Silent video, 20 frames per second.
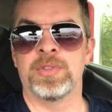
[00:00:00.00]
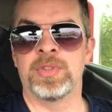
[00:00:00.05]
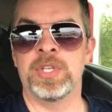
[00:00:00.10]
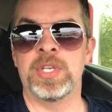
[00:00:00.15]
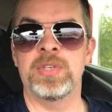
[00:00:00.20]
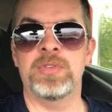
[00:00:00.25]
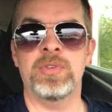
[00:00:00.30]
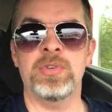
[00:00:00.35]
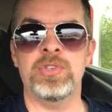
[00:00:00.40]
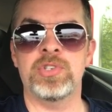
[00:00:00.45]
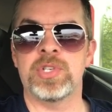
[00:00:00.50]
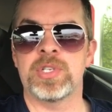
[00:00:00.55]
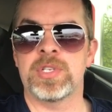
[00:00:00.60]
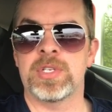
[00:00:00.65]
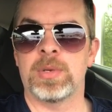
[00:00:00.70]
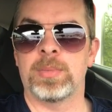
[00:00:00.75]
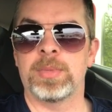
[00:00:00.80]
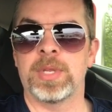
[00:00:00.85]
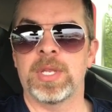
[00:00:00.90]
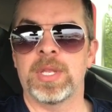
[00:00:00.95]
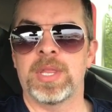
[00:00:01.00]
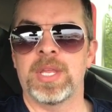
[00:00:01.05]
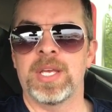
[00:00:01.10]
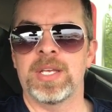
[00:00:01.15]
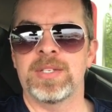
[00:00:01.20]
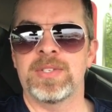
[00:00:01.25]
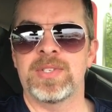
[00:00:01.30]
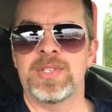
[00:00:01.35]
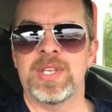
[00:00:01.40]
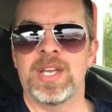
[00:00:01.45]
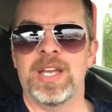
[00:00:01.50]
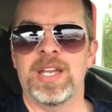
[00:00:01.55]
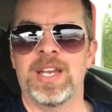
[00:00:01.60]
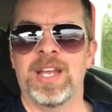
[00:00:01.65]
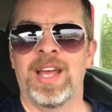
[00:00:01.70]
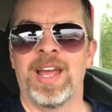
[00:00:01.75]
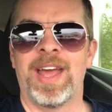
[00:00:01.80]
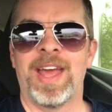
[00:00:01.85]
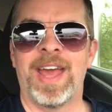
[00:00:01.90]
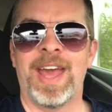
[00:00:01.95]
These are just some of the things that,
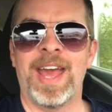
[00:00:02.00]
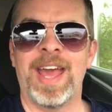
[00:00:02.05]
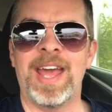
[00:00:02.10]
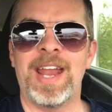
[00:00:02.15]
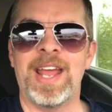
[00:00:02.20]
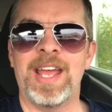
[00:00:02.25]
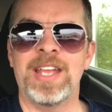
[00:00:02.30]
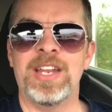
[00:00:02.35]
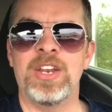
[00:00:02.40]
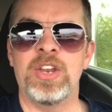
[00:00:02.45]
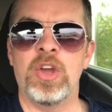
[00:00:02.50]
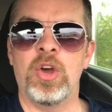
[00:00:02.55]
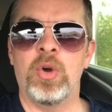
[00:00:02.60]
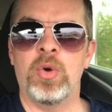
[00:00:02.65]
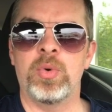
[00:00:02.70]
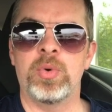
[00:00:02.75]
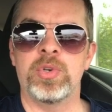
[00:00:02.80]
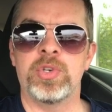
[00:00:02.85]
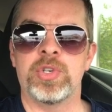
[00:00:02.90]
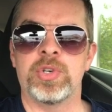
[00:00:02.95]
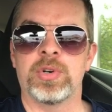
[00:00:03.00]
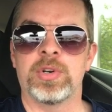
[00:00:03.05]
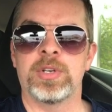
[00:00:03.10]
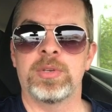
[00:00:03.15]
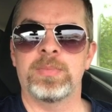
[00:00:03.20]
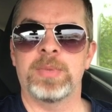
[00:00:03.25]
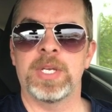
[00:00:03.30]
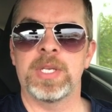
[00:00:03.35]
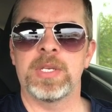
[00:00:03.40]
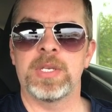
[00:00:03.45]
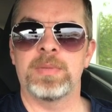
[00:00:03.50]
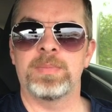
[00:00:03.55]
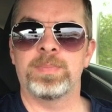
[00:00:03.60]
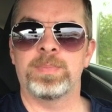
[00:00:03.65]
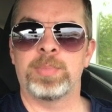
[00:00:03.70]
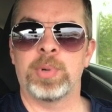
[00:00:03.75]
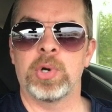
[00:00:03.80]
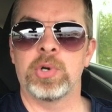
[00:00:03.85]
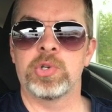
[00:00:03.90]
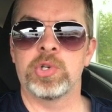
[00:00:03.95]
had I known during my
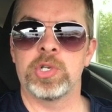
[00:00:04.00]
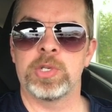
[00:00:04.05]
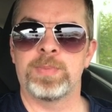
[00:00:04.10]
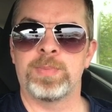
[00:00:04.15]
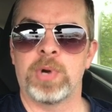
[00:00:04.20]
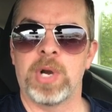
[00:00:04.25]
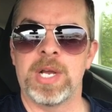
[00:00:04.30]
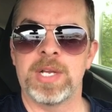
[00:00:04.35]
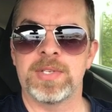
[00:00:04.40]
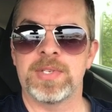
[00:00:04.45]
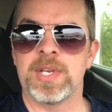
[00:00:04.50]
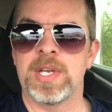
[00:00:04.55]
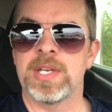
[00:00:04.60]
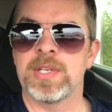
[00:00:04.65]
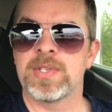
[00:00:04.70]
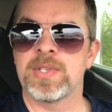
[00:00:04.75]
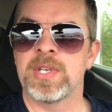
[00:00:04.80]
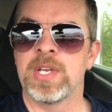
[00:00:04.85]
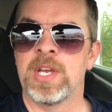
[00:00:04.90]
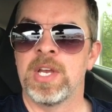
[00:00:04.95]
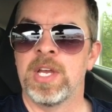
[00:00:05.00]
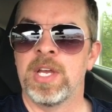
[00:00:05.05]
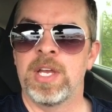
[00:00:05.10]
purchase process,